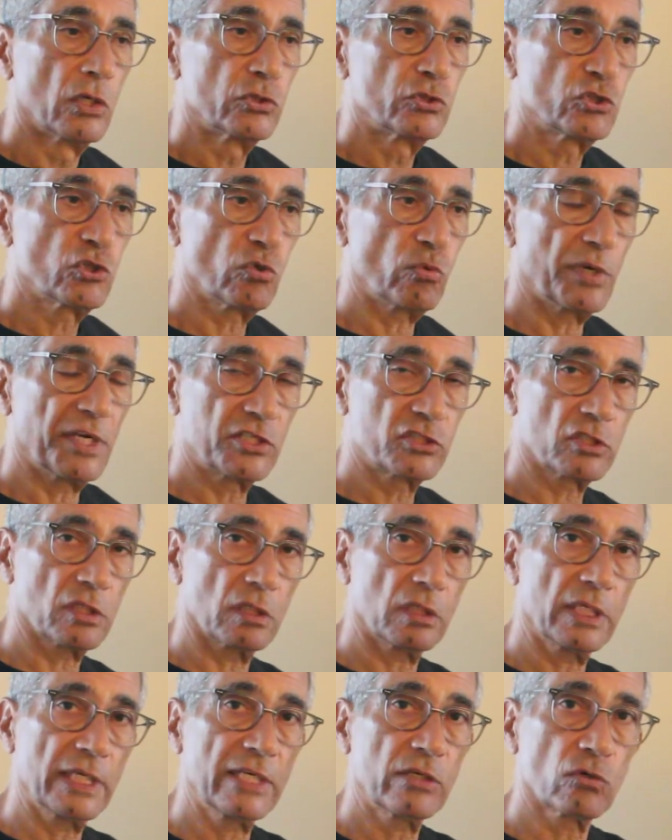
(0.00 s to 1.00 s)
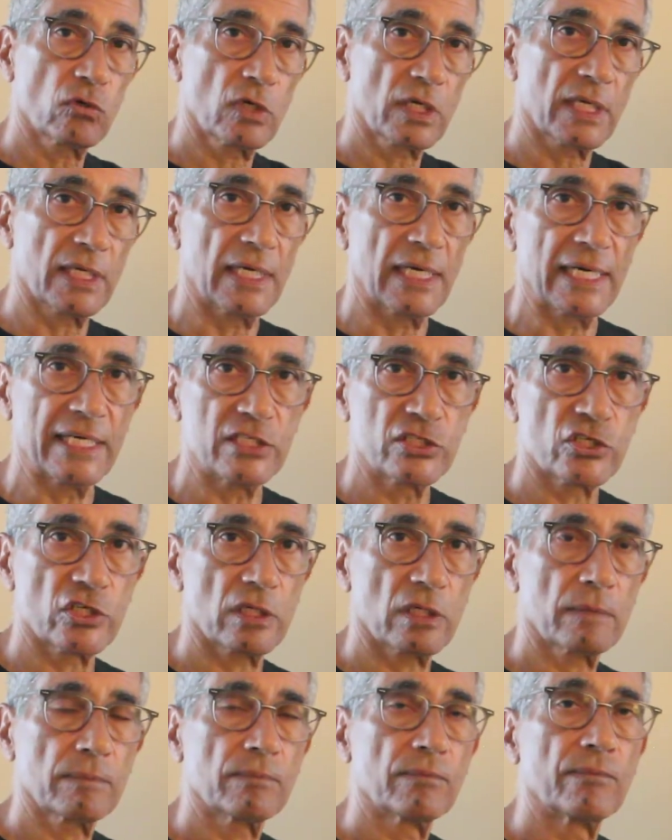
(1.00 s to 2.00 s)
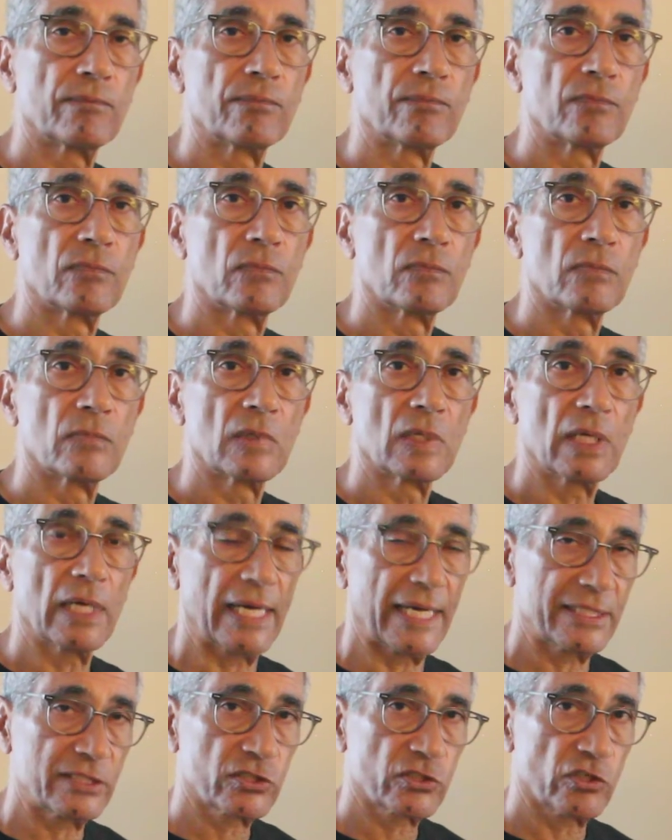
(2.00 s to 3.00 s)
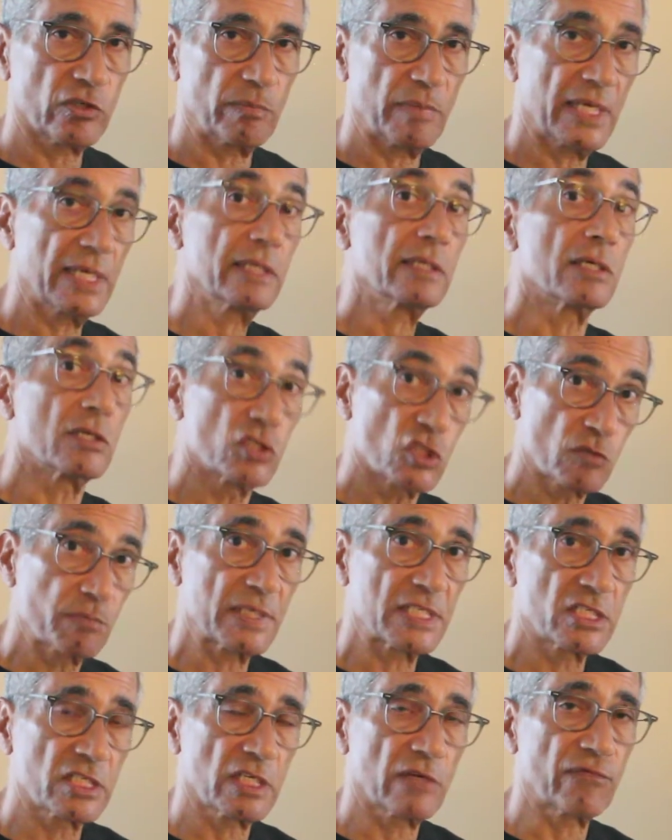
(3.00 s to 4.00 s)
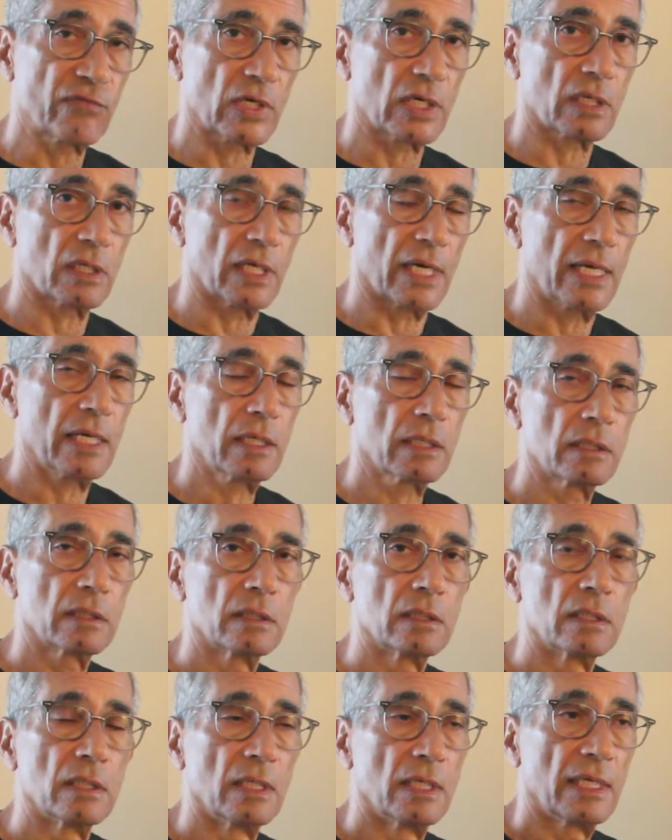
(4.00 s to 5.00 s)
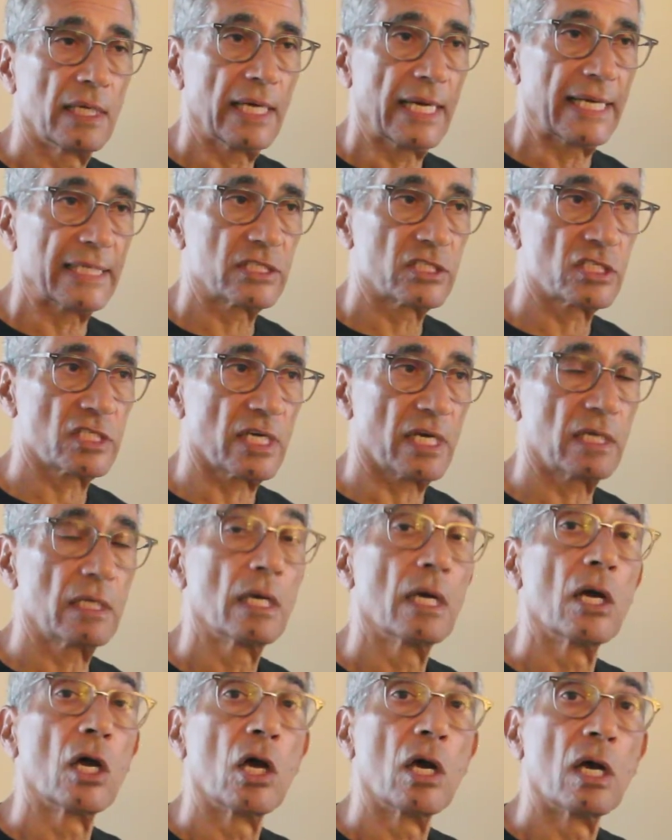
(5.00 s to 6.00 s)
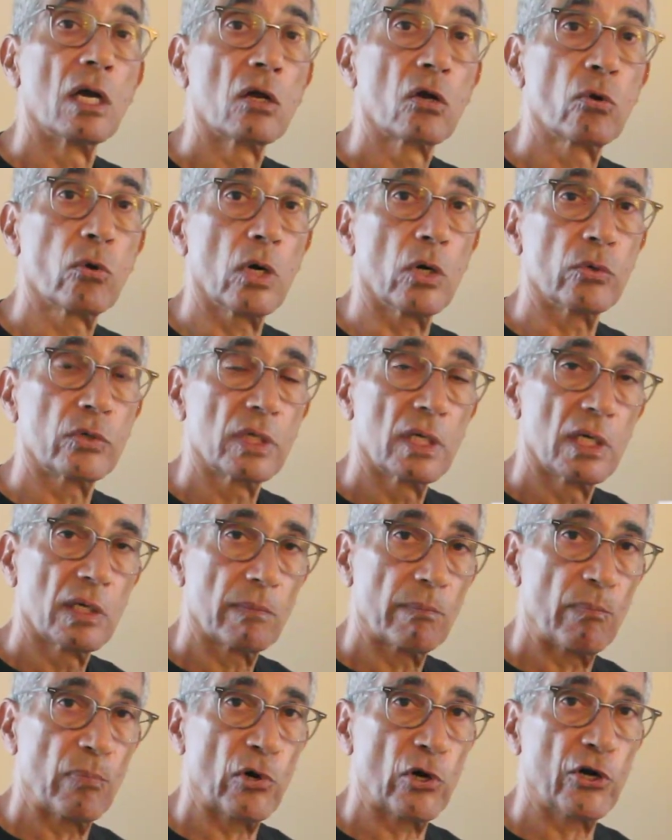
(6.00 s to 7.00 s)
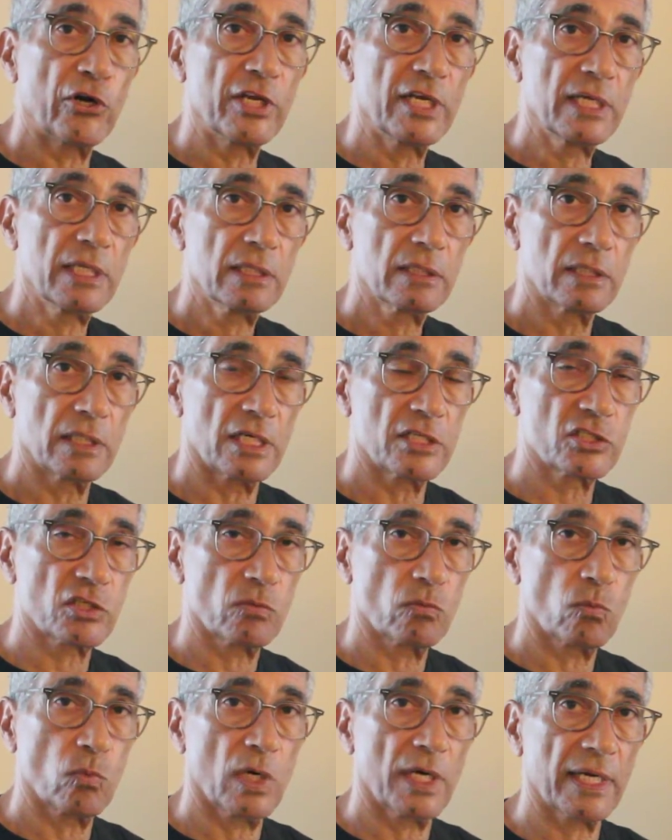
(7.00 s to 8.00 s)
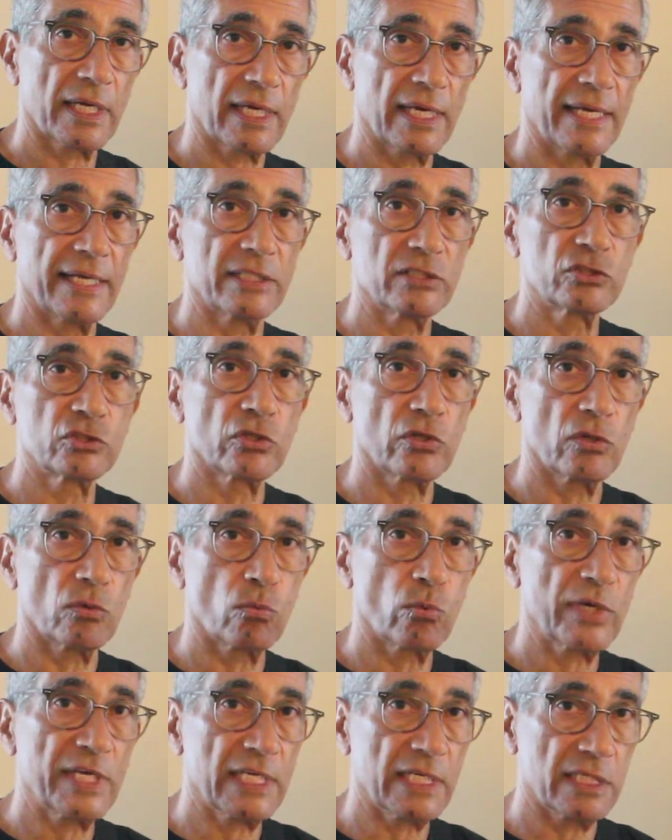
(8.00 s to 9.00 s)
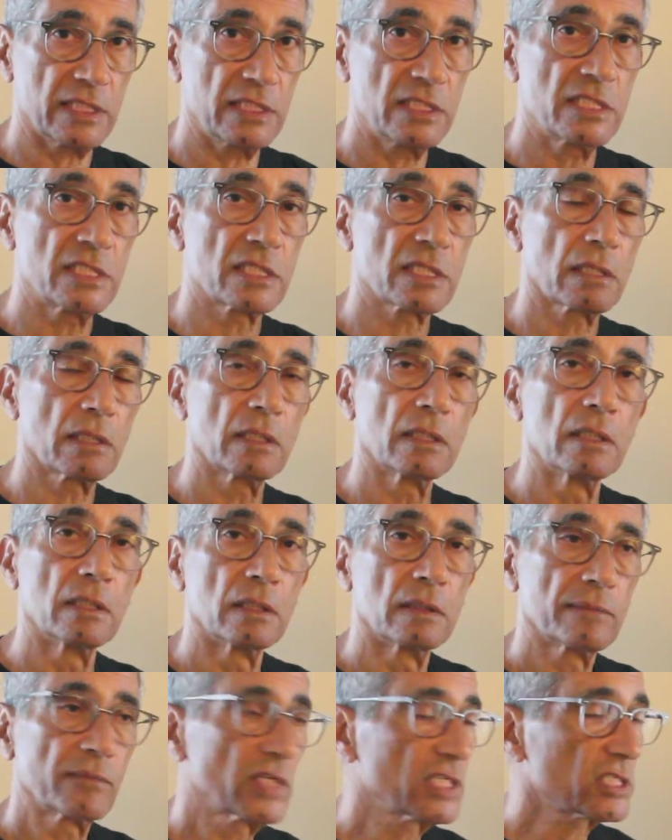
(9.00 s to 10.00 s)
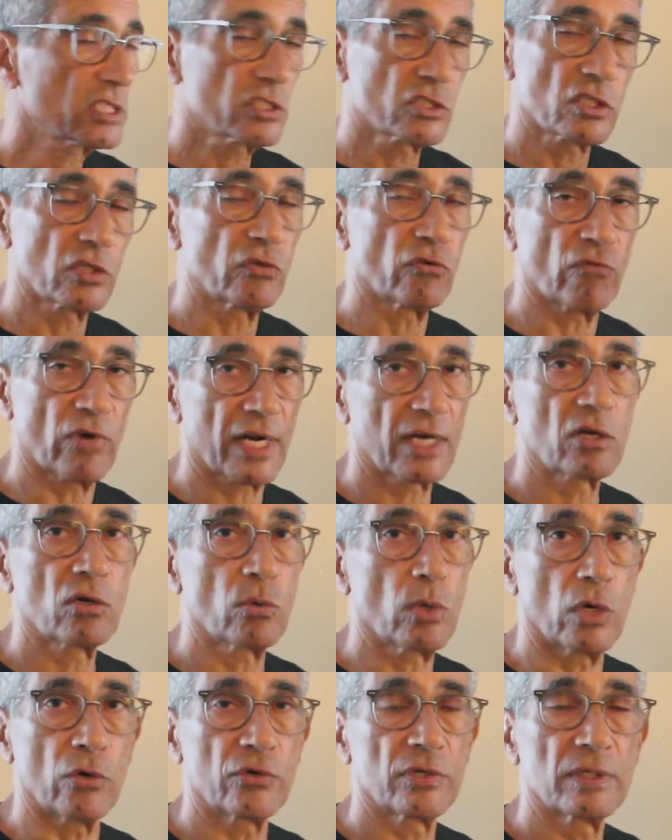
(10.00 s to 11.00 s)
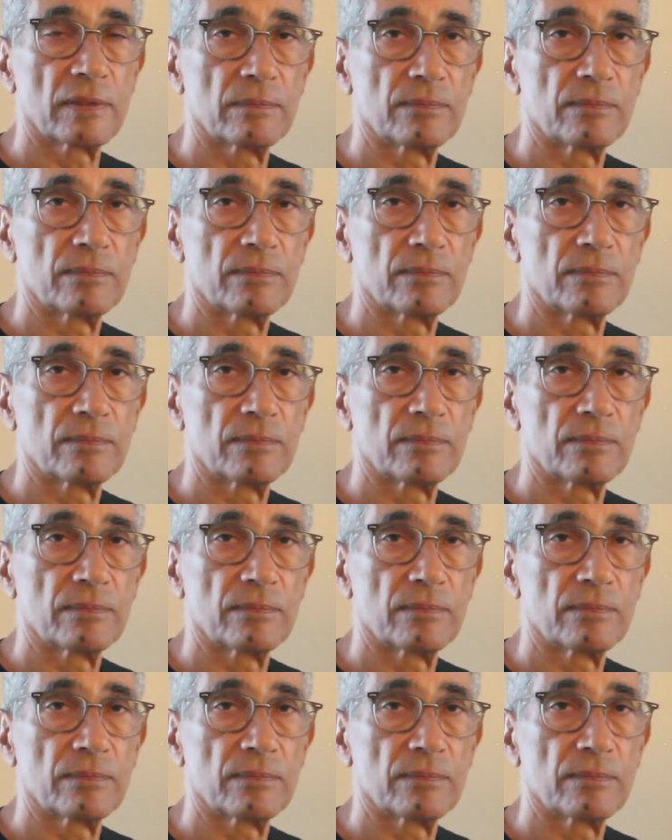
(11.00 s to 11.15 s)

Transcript: To which the lead organizer answered me specifically and said, quote, Bernie doesn't want to get into the weeds. This is a direct quote.